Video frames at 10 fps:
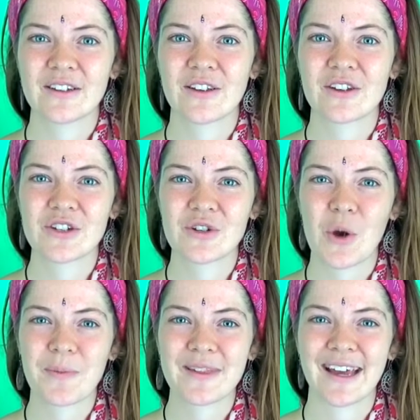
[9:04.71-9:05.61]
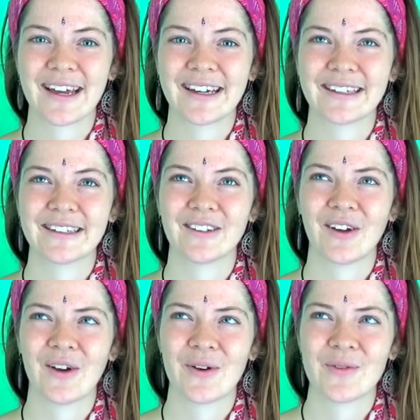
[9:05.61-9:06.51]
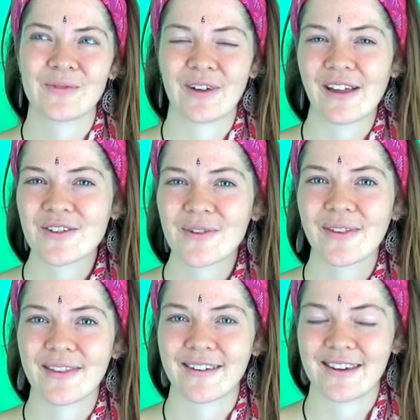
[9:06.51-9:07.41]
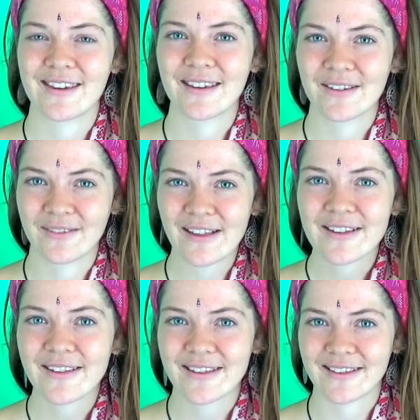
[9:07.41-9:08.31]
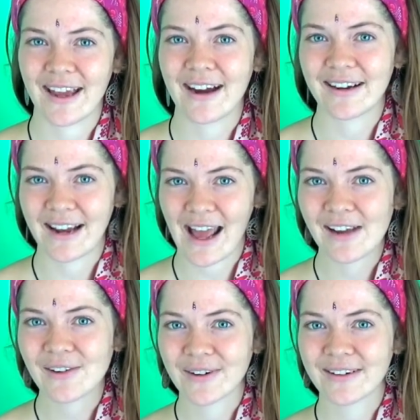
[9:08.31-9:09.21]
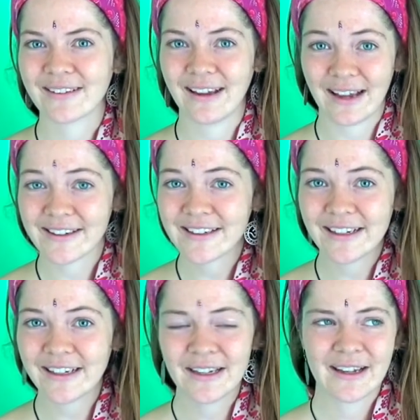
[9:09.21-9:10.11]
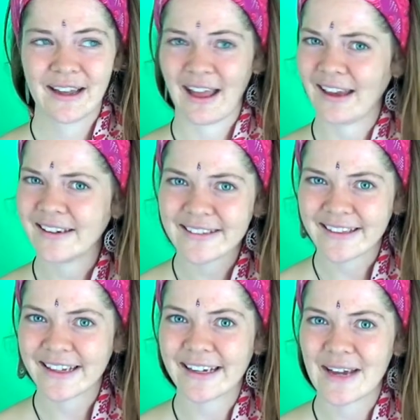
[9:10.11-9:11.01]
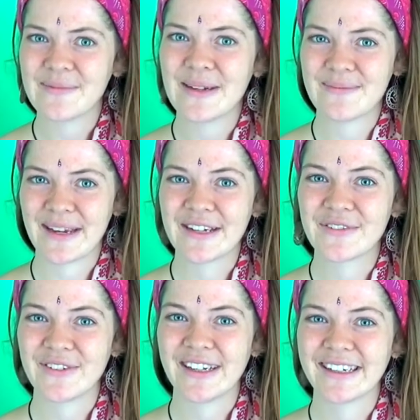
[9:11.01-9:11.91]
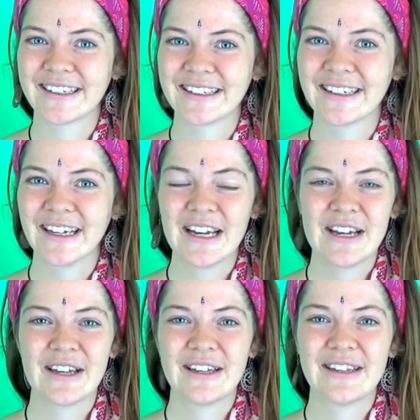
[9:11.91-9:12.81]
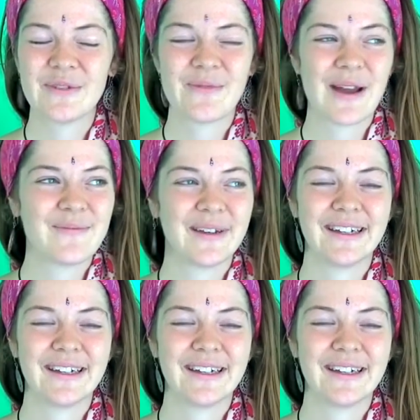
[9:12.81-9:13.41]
shops and restaurants there that I learned that actually anything can be made vegan. You might